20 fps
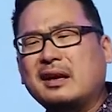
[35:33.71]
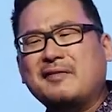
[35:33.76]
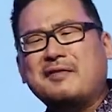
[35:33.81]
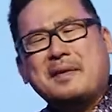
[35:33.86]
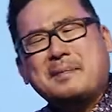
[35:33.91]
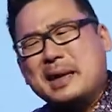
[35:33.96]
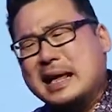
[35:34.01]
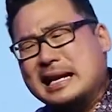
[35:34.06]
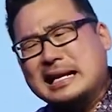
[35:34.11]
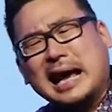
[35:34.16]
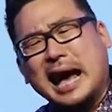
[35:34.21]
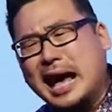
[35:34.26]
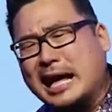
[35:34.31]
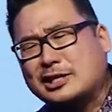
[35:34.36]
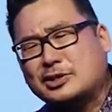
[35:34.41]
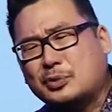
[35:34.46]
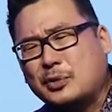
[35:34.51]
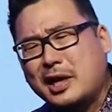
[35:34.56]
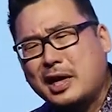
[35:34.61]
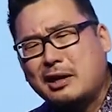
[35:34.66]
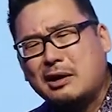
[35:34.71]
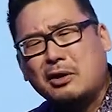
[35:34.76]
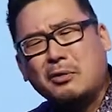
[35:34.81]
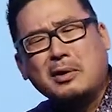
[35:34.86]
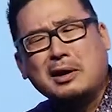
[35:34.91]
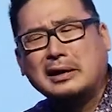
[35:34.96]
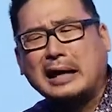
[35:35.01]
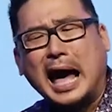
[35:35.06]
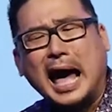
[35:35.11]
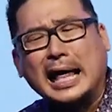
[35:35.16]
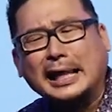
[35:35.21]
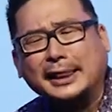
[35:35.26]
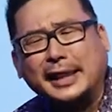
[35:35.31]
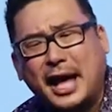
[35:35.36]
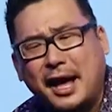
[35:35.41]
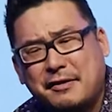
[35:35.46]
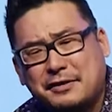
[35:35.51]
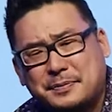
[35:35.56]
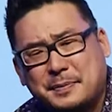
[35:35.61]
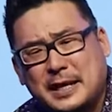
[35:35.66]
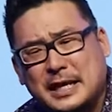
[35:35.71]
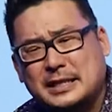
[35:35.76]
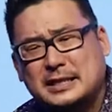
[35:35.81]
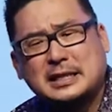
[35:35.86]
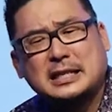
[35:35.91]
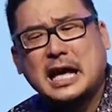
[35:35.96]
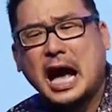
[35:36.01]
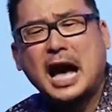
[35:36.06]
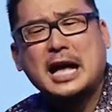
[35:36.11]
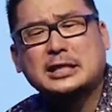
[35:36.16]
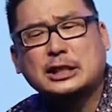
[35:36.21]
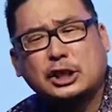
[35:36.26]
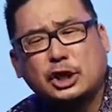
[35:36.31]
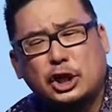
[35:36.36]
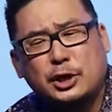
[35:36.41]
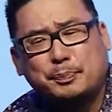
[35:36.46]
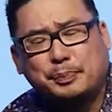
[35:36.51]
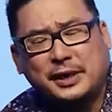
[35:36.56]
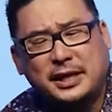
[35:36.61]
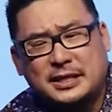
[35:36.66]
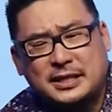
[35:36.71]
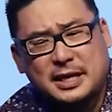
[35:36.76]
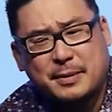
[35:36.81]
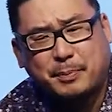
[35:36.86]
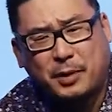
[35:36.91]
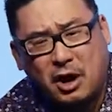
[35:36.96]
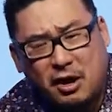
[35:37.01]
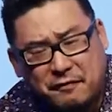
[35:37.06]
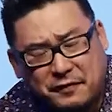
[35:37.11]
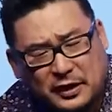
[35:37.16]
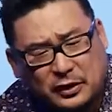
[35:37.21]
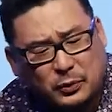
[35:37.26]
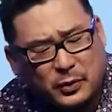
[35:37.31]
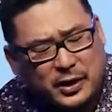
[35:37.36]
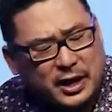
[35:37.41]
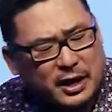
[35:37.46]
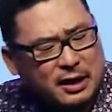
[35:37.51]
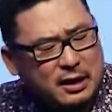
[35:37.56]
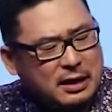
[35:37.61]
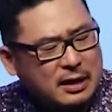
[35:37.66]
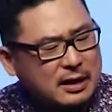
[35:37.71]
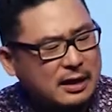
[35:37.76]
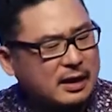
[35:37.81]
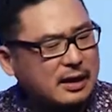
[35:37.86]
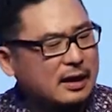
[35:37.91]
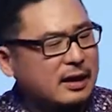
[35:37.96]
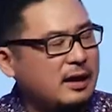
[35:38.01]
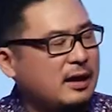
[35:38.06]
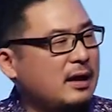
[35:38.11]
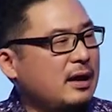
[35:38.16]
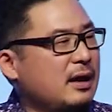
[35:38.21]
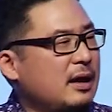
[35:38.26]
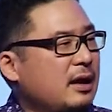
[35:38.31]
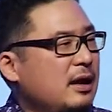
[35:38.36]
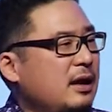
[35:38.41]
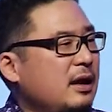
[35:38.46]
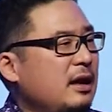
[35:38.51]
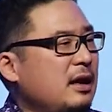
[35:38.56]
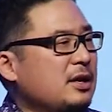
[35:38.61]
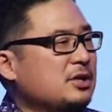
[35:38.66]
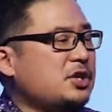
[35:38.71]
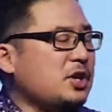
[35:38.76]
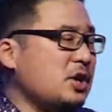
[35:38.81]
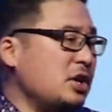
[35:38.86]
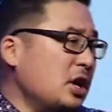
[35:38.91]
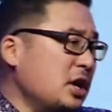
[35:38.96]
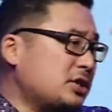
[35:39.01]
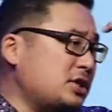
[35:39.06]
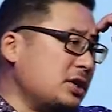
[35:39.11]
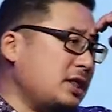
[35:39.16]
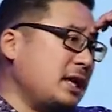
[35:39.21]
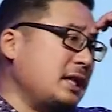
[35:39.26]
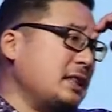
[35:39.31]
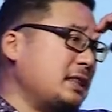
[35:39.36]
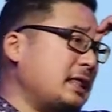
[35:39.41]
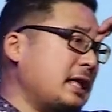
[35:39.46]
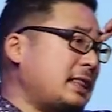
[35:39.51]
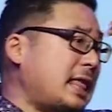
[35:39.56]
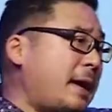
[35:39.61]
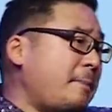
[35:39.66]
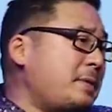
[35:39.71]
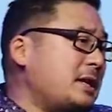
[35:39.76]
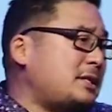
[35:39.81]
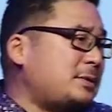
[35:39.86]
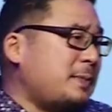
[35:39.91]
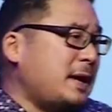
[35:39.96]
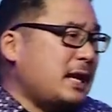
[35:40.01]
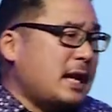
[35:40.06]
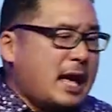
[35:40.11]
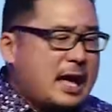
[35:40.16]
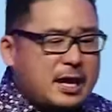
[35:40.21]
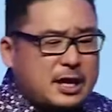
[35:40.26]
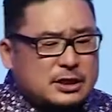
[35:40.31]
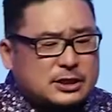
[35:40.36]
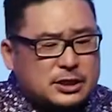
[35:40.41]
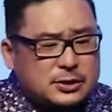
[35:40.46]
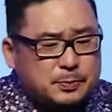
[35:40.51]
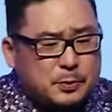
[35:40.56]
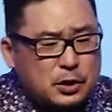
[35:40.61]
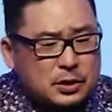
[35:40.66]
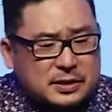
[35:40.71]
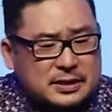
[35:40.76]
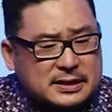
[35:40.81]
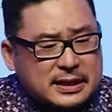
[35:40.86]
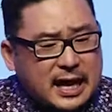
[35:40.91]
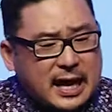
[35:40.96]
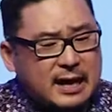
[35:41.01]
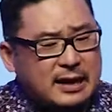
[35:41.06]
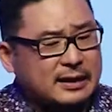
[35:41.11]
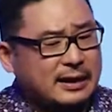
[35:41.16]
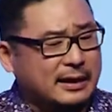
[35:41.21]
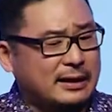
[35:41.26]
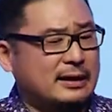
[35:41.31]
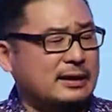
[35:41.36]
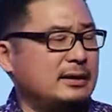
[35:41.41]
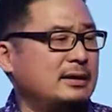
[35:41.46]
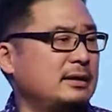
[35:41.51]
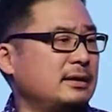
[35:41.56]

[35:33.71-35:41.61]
If I'm in God's will, well, God loves me. It's God's good, pleasing, and perfect will. So then that must mean it's smooth sailing.